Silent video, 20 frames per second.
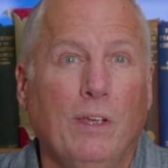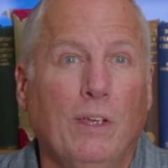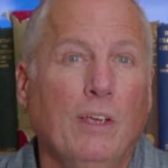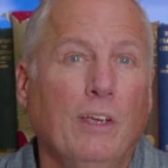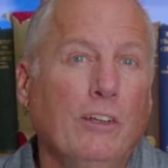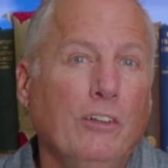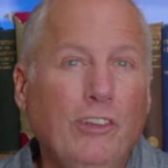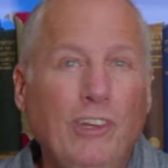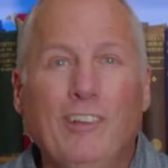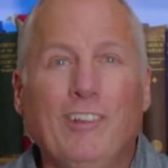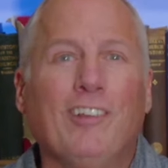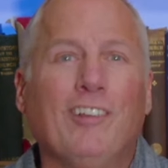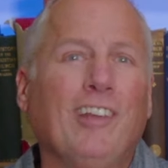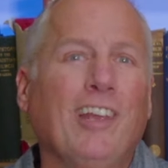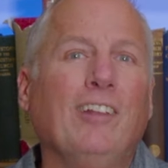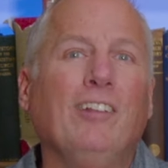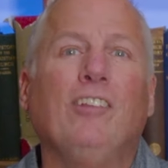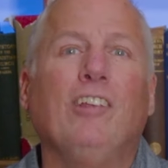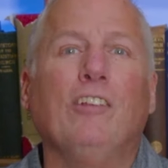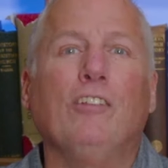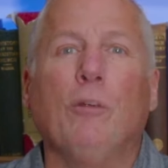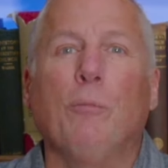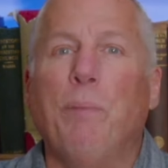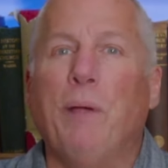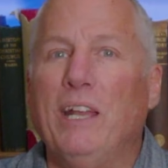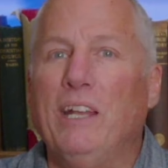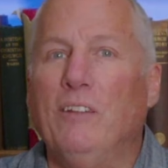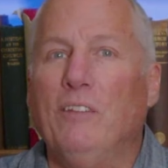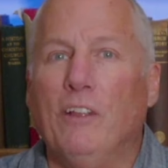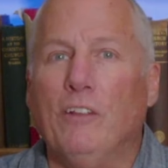Jesus
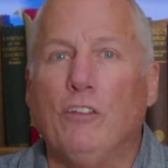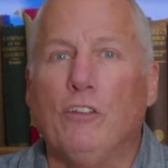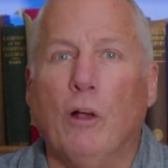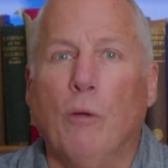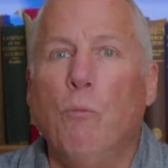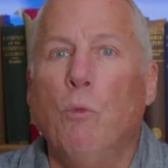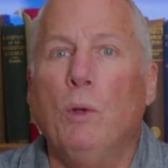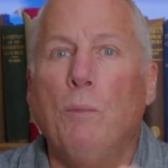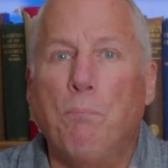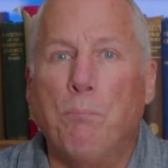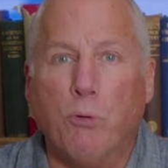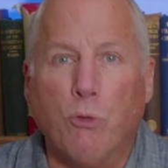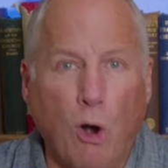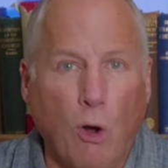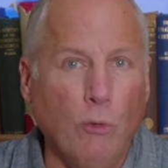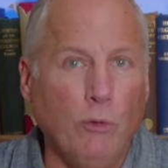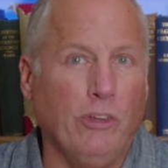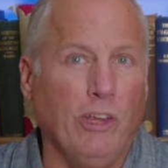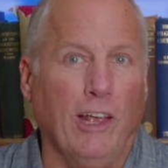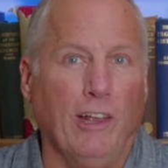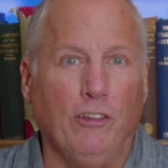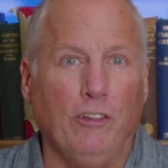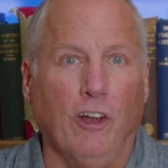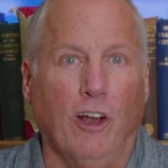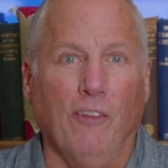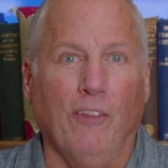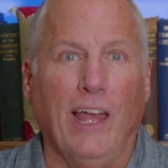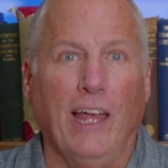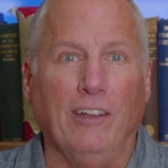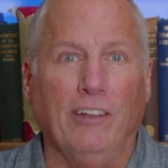anticipated that some would protest
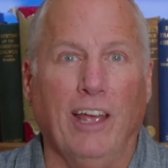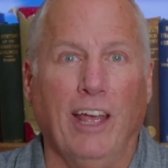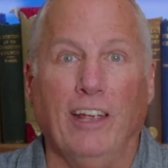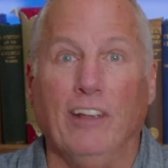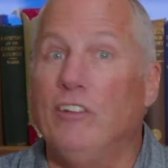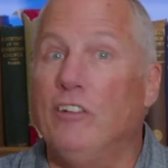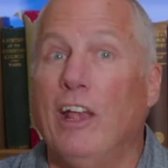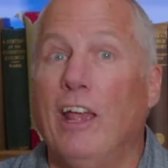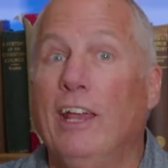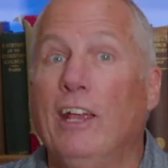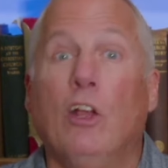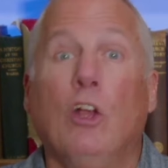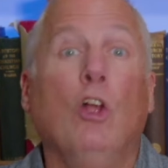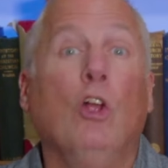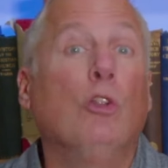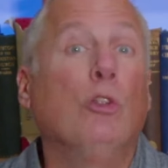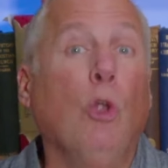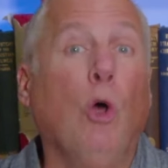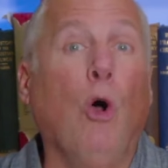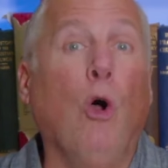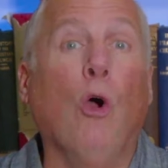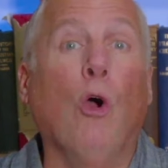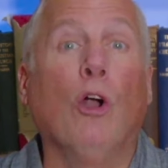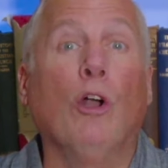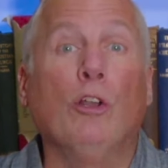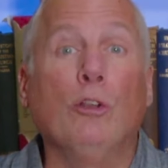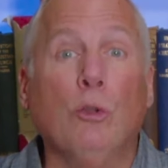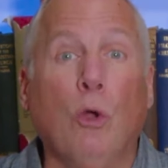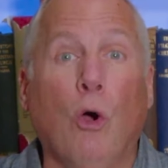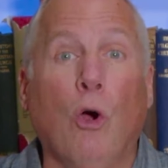on that day, saying,
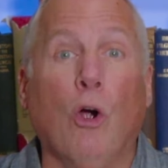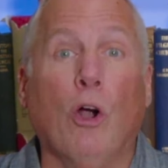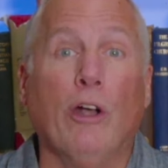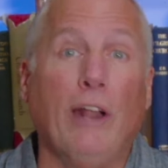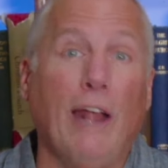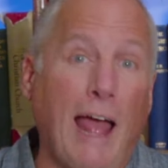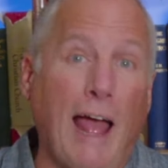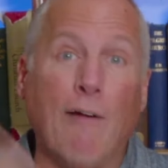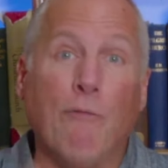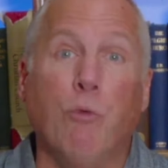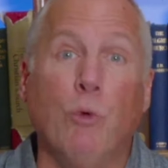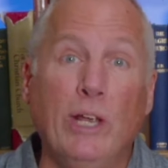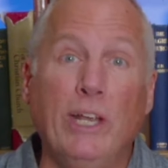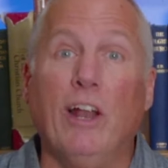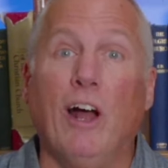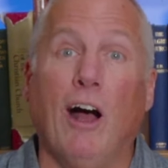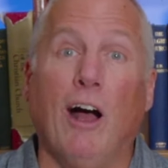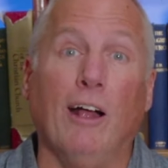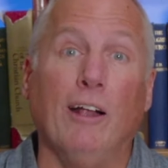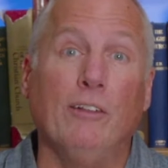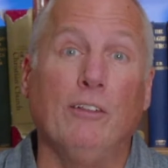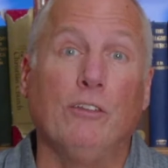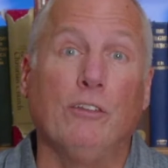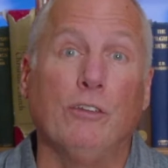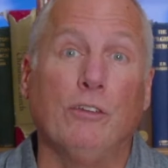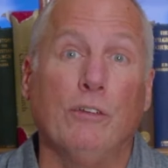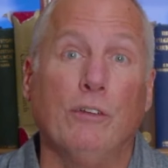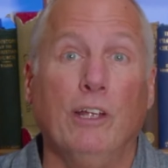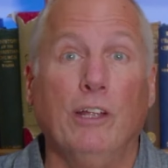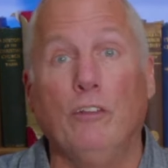Lord, Lord, have we
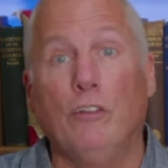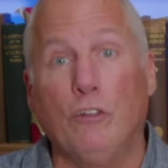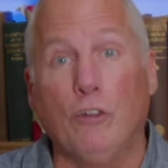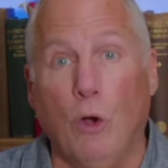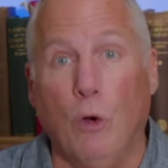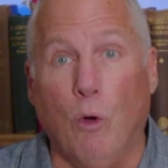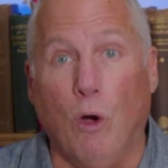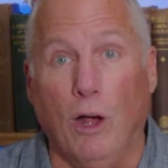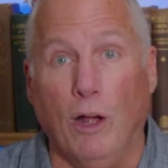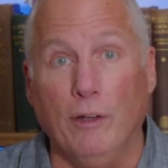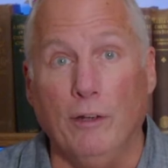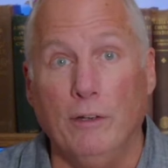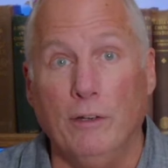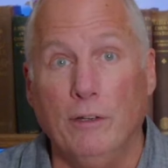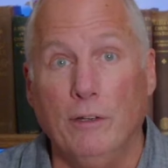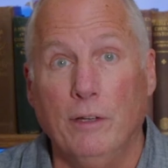not? And so on.